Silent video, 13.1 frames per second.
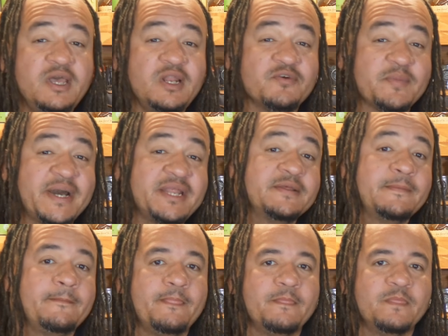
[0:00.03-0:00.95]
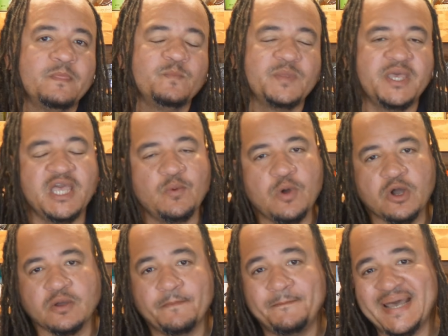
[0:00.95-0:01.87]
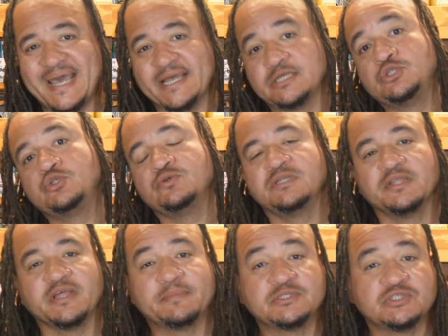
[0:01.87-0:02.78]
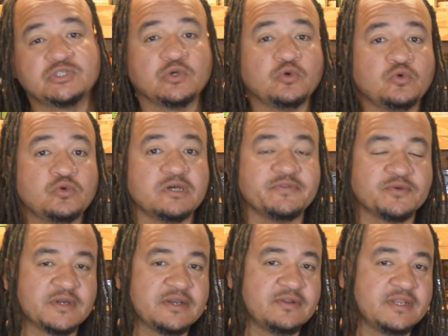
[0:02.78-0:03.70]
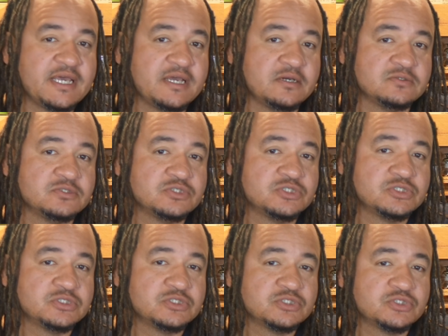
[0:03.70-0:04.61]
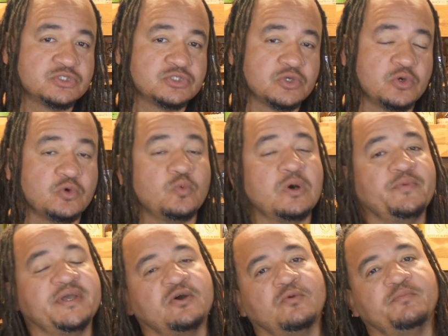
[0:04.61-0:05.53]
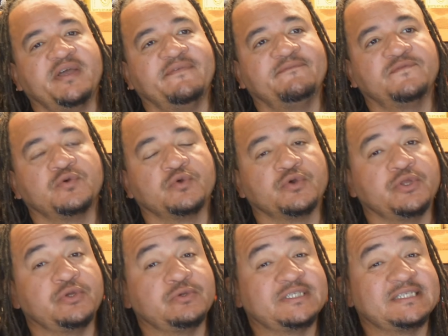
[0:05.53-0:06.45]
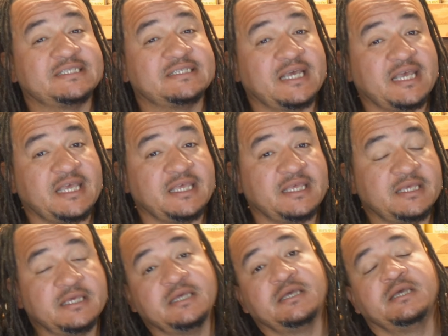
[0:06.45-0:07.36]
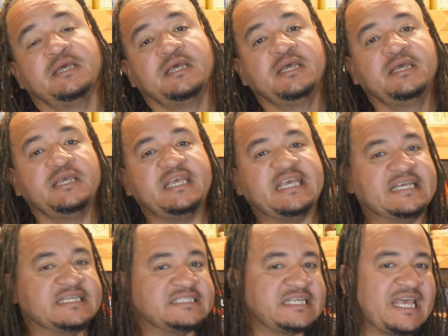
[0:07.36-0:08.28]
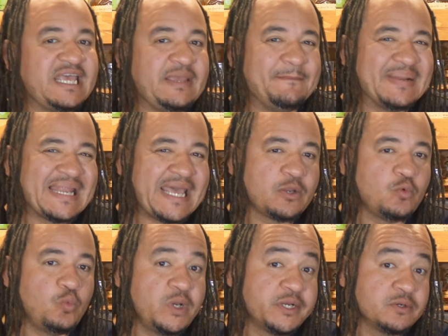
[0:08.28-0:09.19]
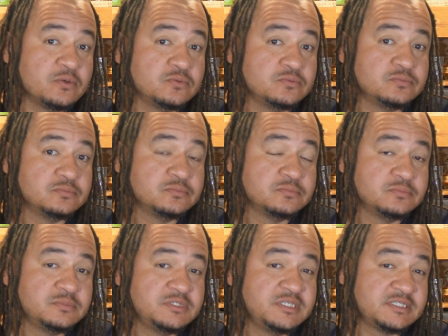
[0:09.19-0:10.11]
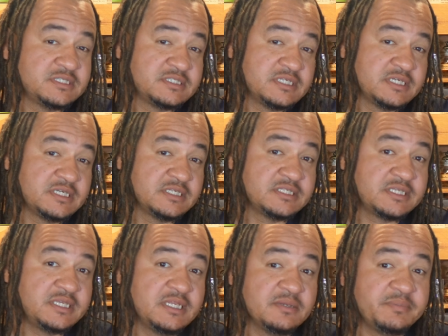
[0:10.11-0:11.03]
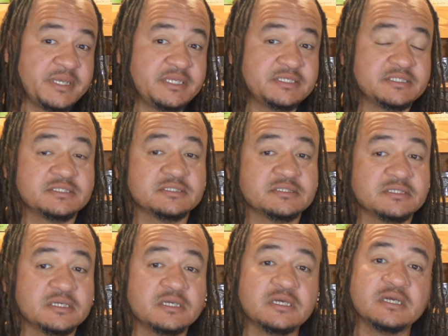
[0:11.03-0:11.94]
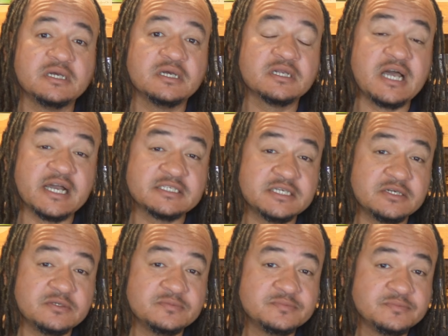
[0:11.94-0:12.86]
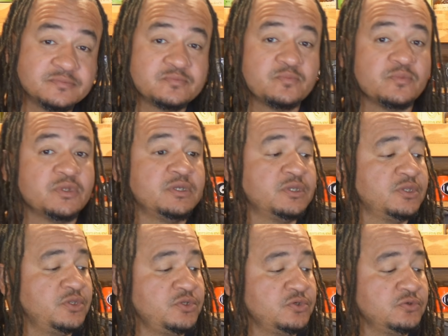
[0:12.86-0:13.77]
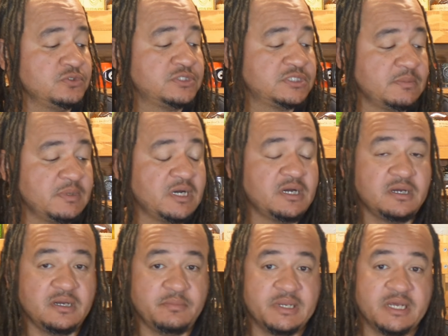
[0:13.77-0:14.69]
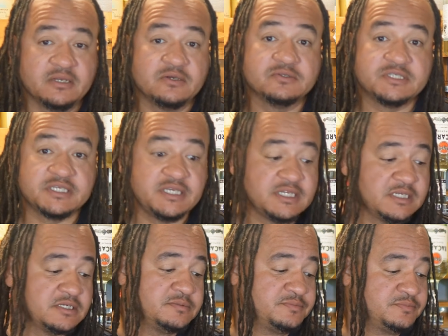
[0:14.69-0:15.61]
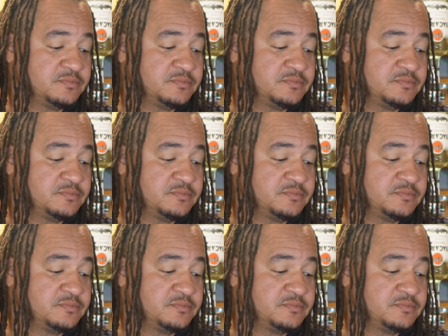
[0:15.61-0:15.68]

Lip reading: Hello everybody, and welcome back to another episode of the Crown Lounge. So what we're going to make for you today is a Black Widow. This is a tequila based cocktail. You use some blanco tequila